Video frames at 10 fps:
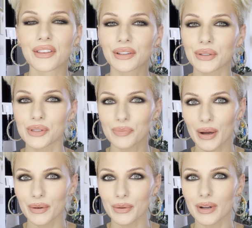the loose
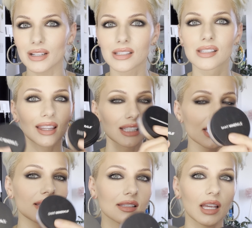powder was, this
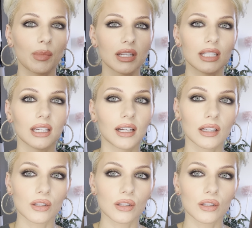is the same idea.